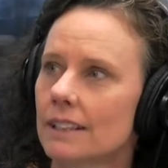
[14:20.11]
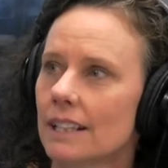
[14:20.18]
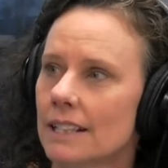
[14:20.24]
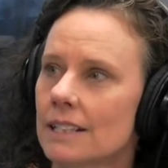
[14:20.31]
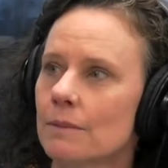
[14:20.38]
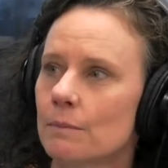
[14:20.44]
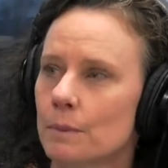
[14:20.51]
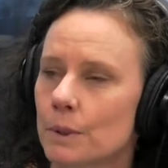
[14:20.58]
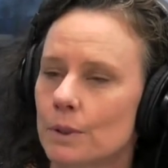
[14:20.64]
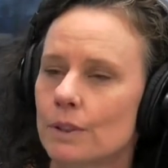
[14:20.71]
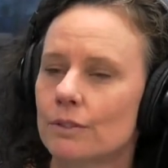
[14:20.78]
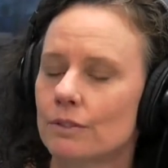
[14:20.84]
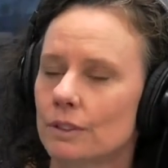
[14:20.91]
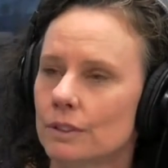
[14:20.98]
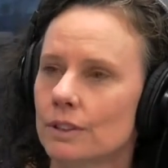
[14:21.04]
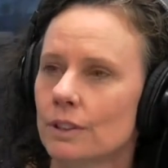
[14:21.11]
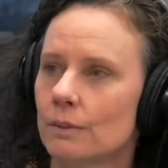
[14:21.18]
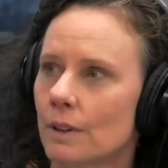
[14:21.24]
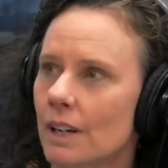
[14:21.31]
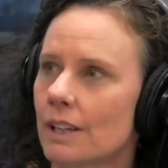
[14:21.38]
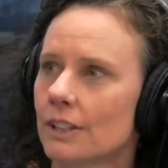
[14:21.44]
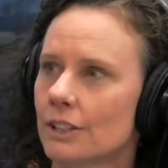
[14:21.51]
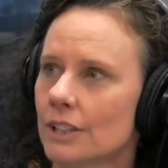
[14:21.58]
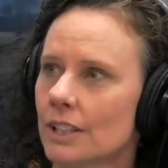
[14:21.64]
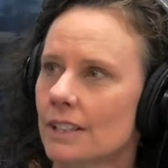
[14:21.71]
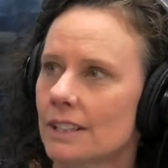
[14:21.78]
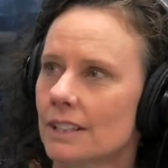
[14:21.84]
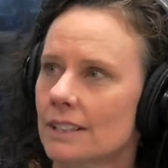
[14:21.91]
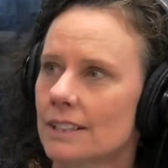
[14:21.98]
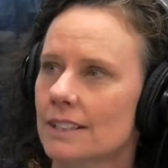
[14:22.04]
It's beautiful to watch,
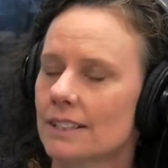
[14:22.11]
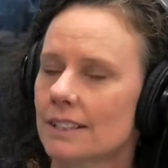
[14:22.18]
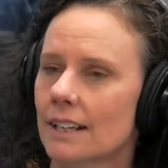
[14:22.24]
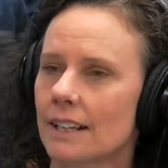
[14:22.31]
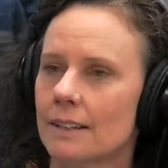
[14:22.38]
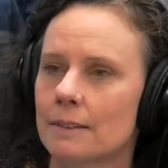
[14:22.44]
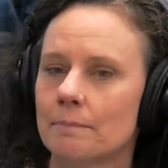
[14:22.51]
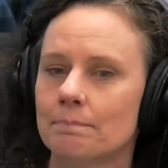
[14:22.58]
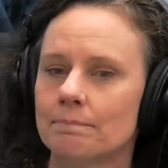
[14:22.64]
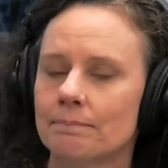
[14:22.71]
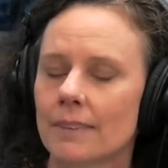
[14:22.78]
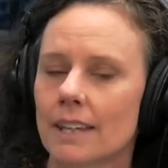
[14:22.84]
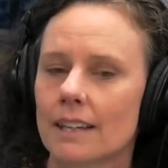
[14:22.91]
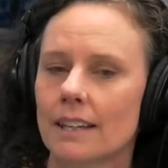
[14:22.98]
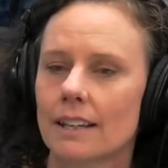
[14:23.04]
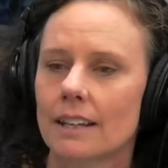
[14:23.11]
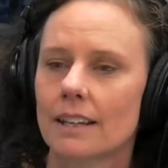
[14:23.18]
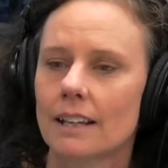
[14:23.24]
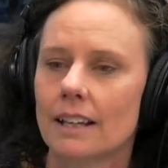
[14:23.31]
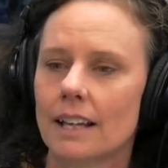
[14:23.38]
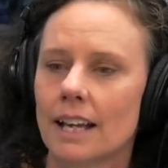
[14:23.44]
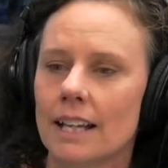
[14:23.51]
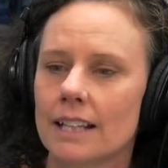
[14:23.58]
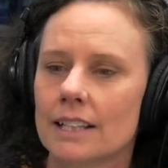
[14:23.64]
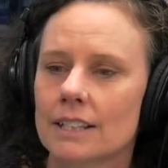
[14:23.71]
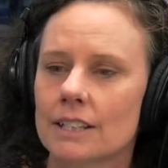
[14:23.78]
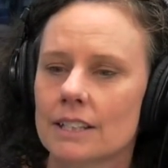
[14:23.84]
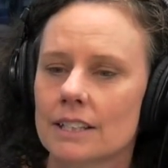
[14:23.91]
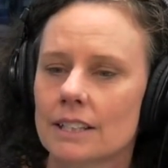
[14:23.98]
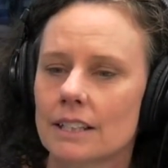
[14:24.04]
and it's um, and
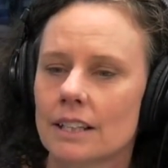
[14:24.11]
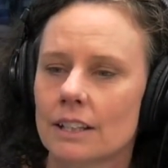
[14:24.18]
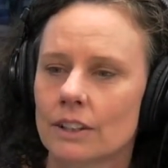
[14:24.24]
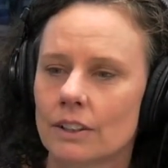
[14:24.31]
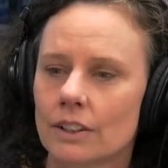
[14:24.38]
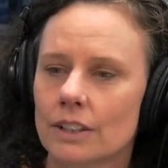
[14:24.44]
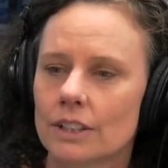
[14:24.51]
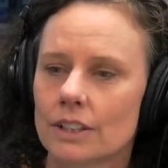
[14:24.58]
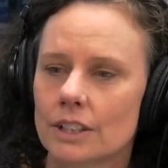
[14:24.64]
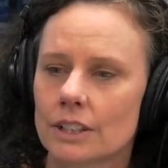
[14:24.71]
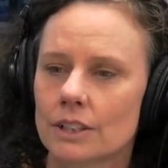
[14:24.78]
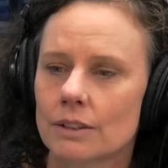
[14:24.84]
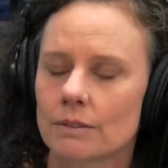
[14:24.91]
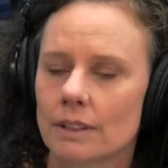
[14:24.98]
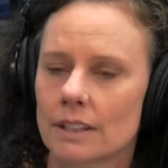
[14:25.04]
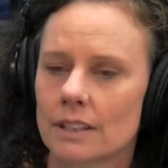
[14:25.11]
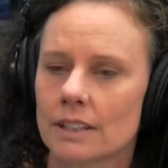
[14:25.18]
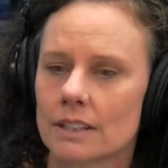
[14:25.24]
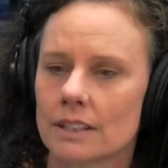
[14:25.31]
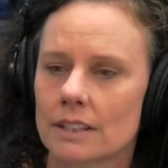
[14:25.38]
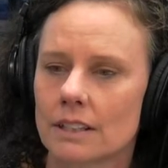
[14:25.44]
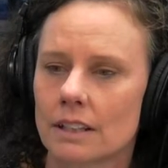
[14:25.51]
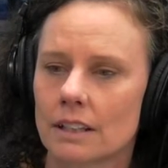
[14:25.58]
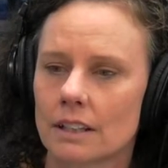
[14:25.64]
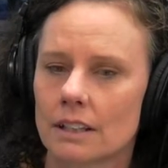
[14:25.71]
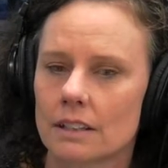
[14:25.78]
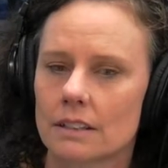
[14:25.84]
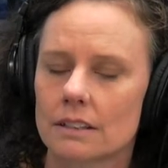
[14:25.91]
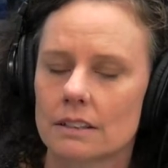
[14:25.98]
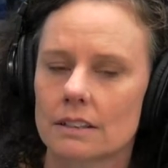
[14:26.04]
it's encouraging to witness
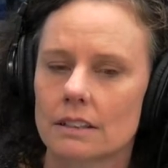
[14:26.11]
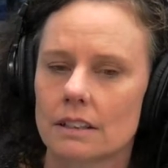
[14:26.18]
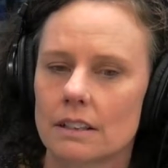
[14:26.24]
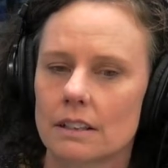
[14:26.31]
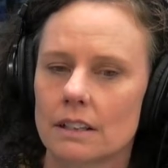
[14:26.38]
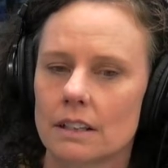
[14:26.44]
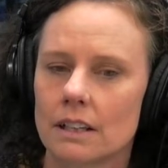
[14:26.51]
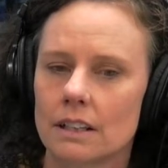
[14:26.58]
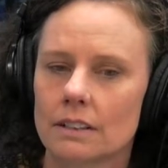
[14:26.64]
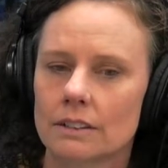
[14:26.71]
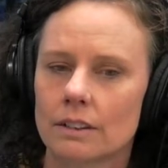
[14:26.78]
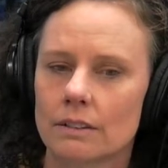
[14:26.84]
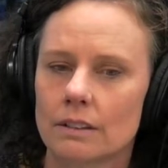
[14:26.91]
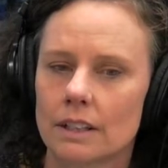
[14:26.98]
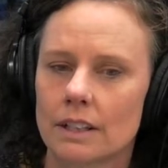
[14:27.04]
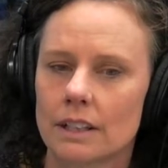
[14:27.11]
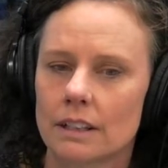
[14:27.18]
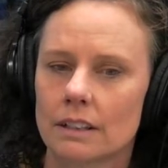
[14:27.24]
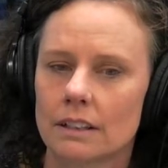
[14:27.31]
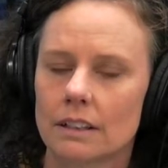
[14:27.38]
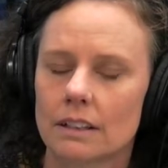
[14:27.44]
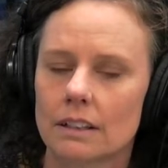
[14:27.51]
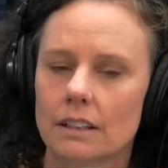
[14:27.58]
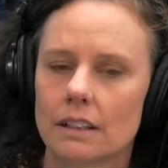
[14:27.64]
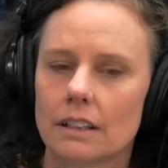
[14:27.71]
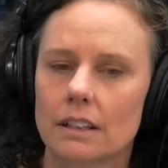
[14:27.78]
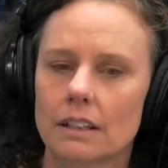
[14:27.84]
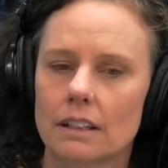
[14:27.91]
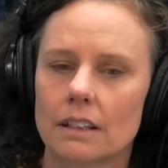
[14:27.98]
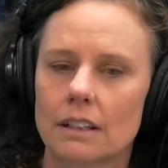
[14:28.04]
the ongoing,
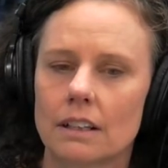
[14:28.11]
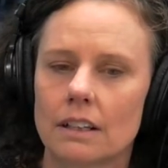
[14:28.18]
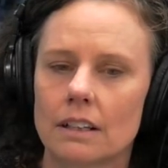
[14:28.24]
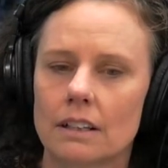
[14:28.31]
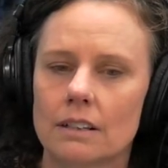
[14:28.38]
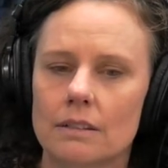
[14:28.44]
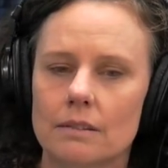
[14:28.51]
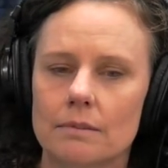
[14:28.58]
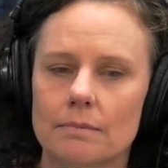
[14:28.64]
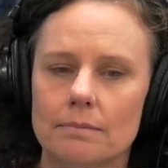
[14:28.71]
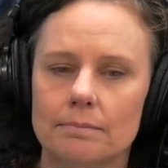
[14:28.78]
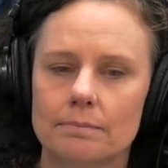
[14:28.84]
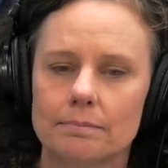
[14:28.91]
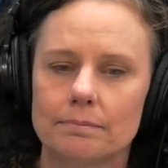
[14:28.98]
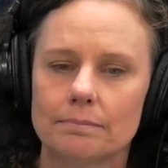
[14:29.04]
um,